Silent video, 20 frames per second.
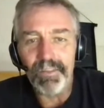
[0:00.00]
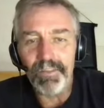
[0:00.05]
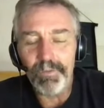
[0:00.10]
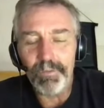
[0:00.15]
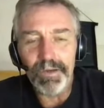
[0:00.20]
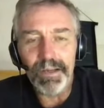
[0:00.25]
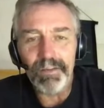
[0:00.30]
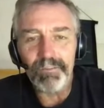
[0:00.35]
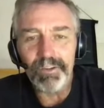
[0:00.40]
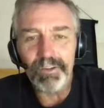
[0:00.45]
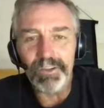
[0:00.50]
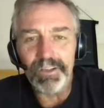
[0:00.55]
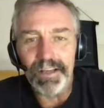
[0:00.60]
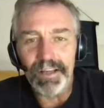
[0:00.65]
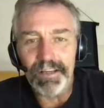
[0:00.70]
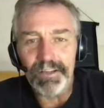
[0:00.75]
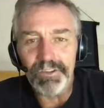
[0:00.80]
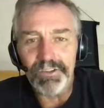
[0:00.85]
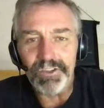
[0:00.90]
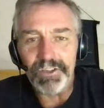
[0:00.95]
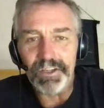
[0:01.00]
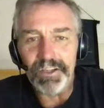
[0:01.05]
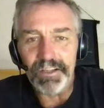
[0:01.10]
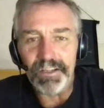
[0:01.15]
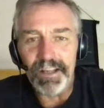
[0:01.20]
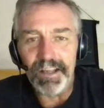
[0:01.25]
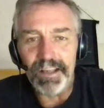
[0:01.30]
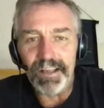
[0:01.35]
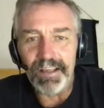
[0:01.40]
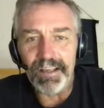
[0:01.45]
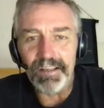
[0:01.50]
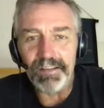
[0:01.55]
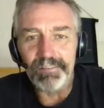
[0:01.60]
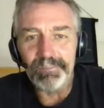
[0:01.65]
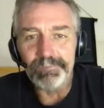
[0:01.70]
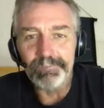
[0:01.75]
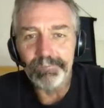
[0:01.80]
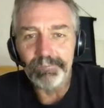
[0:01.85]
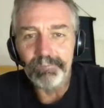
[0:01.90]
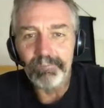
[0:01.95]
Together we have a good energy,
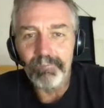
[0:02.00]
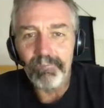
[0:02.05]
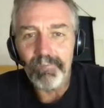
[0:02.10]
and